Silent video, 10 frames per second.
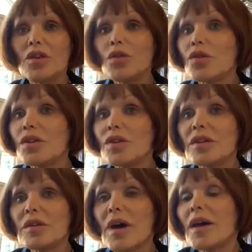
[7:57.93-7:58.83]
You
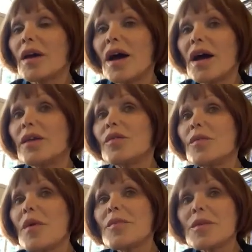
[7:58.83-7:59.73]
couldn't, I
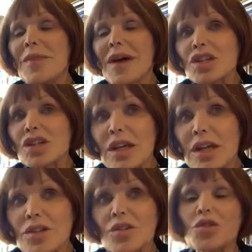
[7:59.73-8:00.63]
remember the managing
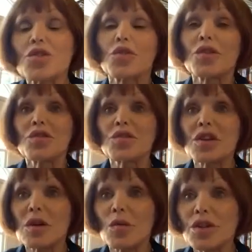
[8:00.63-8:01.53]
editor of the Toronto
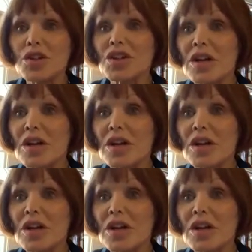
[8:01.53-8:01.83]
Star wanted to